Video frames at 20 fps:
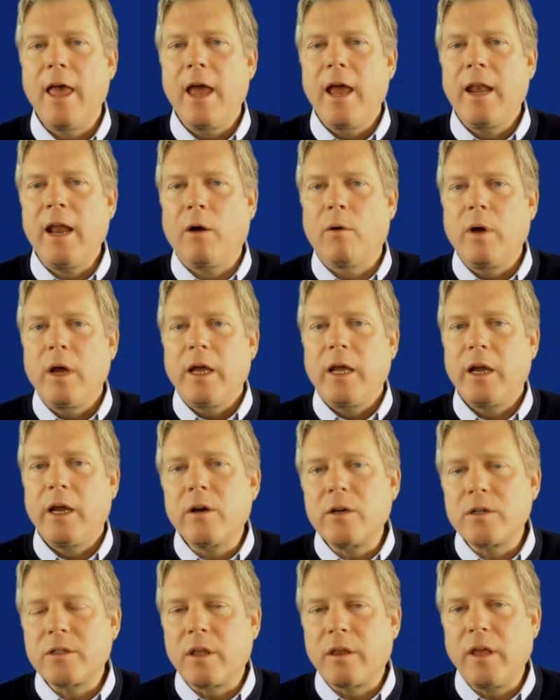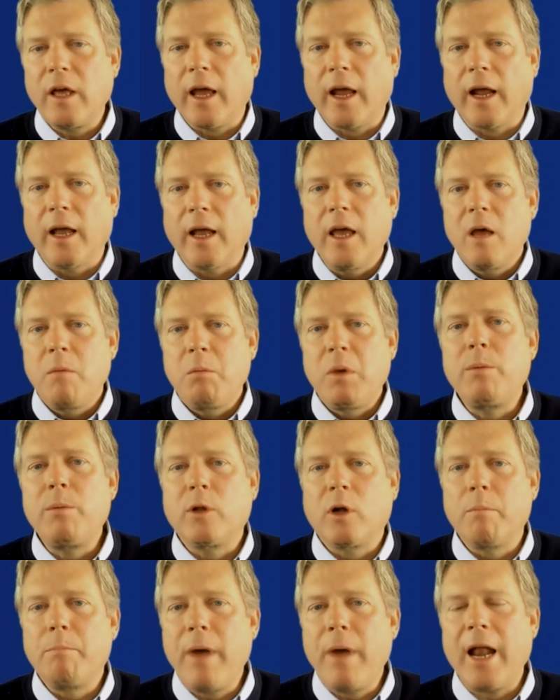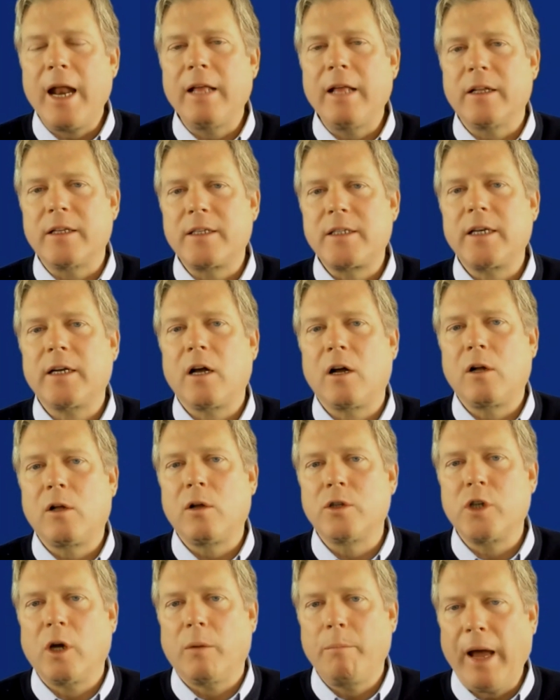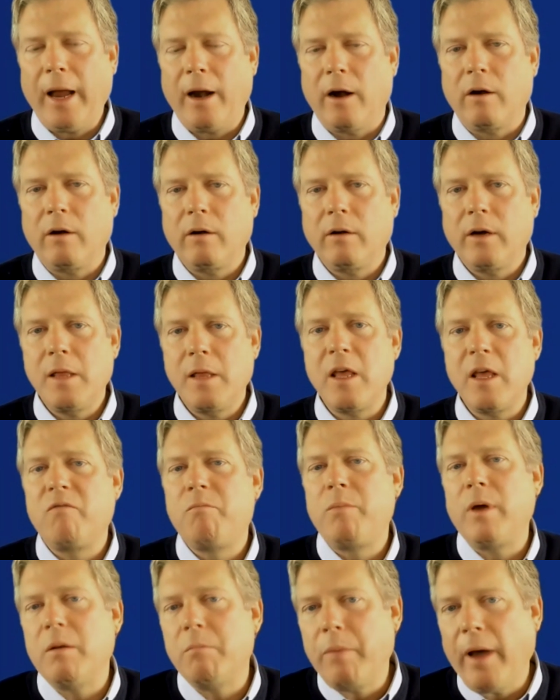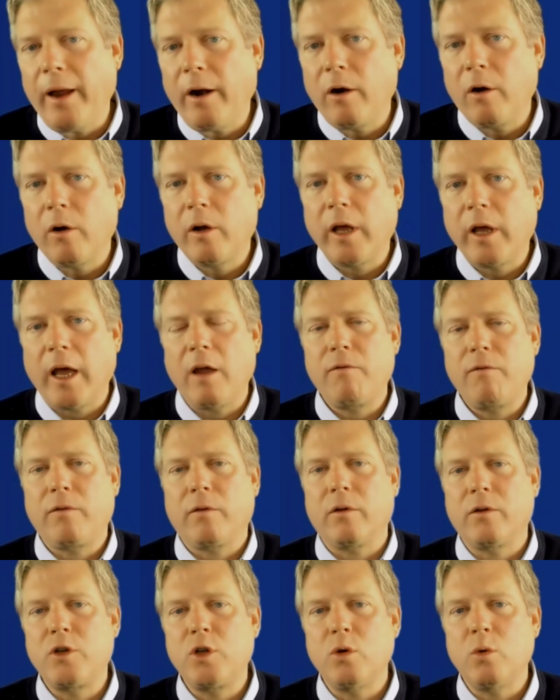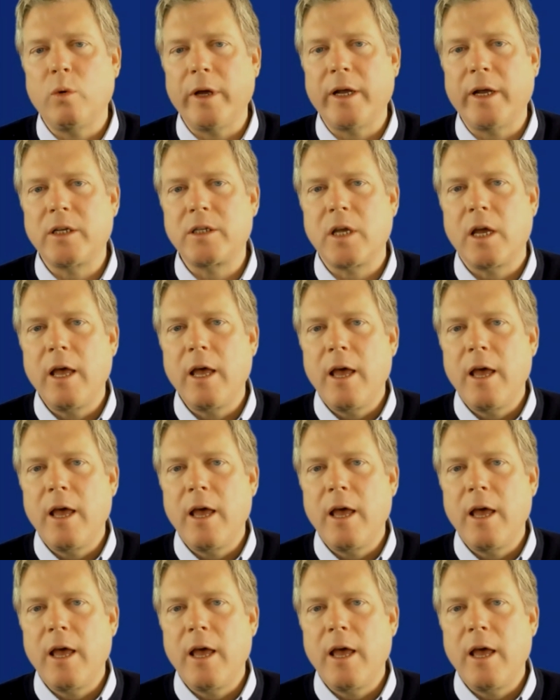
Now, here's the thing. People are betting that cyclicals are better, and they've been better, okay, for 2 weeks.